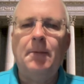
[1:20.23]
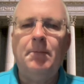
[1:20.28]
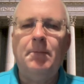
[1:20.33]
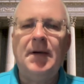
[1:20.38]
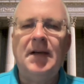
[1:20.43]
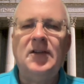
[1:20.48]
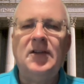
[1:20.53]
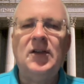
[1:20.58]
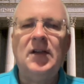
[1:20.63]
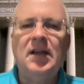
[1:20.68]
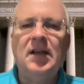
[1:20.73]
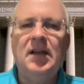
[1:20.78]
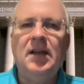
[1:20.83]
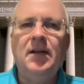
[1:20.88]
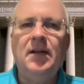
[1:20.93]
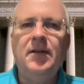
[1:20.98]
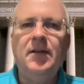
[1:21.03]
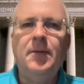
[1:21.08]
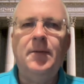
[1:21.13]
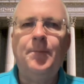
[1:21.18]
But
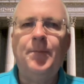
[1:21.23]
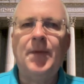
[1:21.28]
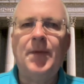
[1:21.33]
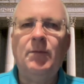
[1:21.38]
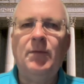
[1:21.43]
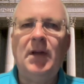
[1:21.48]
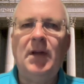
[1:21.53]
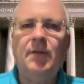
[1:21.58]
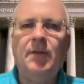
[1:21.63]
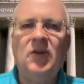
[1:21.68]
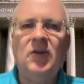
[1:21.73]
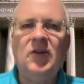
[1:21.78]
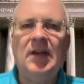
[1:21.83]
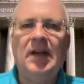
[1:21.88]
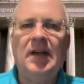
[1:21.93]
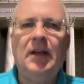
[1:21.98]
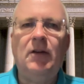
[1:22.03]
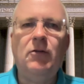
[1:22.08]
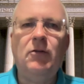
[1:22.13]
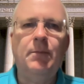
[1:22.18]
here we have a
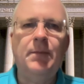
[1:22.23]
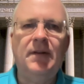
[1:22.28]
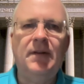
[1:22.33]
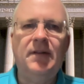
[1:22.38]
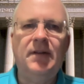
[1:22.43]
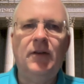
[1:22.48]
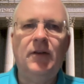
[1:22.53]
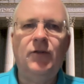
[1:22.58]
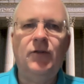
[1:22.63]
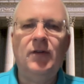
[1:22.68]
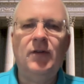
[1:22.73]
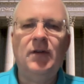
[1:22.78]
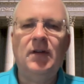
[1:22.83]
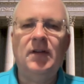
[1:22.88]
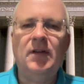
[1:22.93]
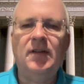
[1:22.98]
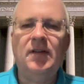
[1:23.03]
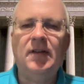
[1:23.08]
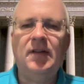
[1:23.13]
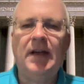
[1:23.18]
daily compensation
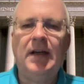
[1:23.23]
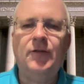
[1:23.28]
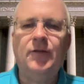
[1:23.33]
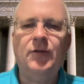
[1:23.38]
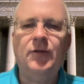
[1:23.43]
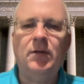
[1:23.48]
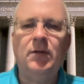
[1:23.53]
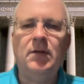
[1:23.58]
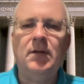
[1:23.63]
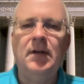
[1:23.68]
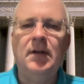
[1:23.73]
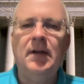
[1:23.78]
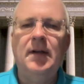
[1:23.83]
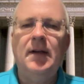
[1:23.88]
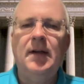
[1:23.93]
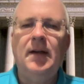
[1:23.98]
schedule.